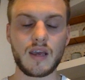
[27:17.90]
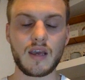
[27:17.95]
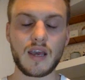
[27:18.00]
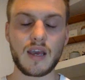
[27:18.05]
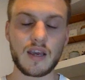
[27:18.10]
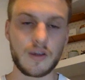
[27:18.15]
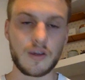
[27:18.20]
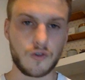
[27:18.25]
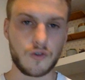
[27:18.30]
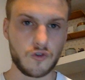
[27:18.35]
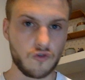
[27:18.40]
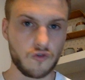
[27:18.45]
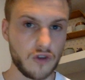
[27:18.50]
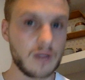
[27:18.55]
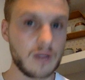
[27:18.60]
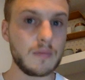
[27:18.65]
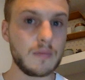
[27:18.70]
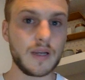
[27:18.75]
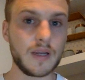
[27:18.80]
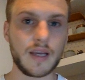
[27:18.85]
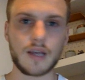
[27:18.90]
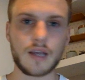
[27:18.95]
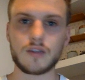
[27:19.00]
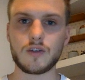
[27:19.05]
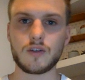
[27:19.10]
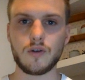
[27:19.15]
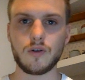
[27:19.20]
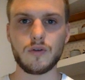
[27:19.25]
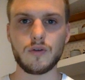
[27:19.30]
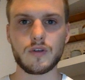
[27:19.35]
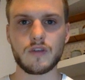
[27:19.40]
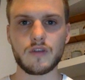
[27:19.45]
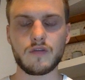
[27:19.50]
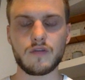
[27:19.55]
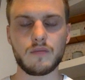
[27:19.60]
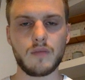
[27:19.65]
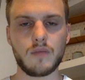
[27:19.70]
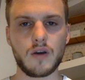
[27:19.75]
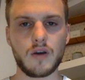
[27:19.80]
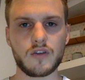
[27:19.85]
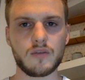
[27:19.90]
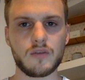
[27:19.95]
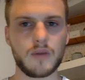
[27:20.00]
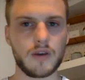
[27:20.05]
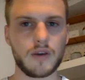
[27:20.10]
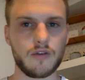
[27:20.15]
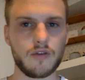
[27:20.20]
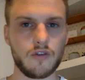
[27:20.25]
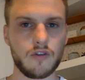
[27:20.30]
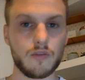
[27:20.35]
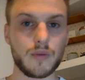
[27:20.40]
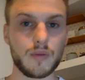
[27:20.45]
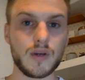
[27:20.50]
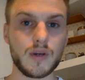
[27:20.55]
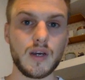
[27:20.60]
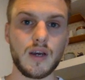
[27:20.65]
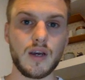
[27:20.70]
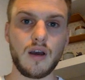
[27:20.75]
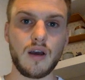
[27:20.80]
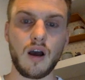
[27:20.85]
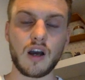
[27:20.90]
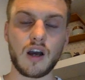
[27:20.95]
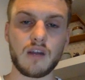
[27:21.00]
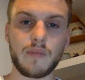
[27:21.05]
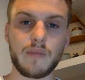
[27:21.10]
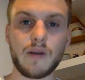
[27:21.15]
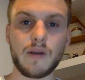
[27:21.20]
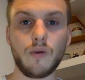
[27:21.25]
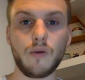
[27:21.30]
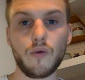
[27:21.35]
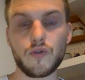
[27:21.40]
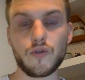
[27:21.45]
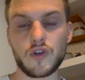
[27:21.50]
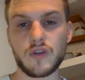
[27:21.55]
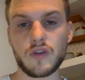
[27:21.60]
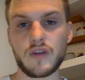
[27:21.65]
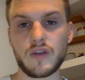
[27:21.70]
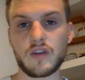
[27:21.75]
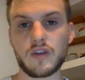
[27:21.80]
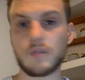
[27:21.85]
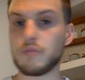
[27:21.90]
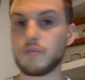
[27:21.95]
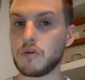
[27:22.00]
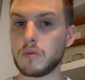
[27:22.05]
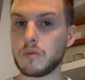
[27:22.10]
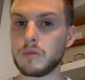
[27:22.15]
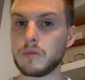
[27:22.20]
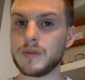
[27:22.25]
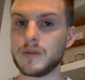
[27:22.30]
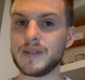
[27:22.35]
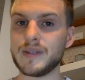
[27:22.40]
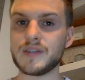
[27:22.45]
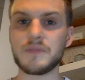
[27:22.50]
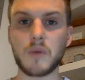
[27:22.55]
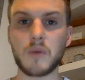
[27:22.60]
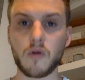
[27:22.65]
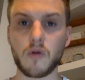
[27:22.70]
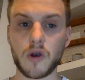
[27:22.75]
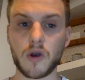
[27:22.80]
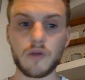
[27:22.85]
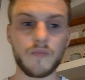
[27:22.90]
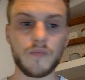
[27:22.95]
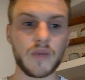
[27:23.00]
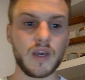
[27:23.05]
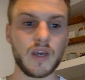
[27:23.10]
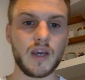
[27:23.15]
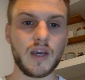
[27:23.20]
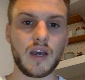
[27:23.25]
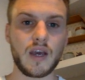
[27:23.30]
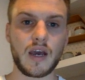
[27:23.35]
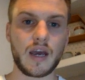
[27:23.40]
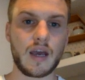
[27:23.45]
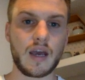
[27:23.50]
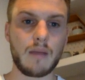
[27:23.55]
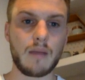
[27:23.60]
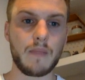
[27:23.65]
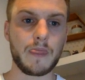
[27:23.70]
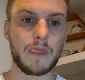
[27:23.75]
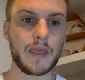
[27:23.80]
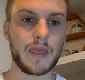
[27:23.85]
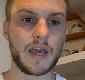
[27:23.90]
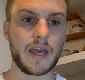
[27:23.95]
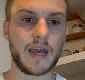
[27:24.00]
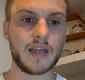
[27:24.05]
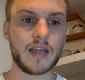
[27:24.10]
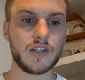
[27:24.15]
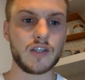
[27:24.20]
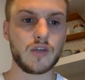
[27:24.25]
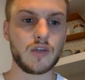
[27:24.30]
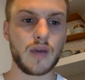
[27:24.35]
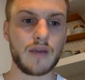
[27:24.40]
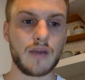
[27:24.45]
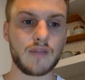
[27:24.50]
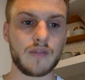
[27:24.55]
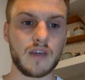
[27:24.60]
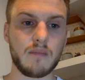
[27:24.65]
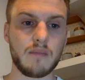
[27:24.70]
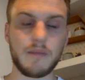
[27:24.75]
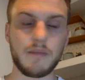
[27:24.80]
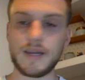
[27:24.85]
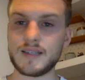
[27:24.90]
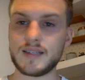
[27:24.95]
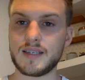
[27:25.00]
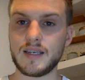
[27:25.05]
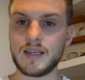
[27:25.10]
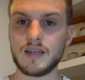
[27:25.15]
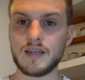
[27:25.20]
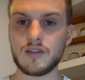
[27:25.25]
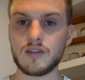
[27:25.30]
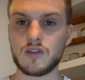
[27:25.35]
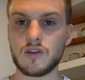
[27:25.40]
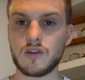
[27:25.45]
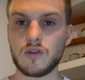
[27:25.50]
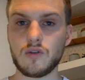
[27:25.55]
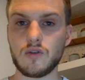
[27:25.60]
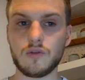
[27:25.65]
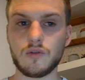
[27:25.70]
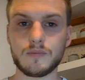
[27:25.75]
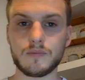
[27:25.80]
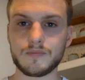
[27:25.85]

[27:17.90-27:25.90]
extremely exclusive mastermind group. I'm going to be launching this probably tomorrow, and you have the ability to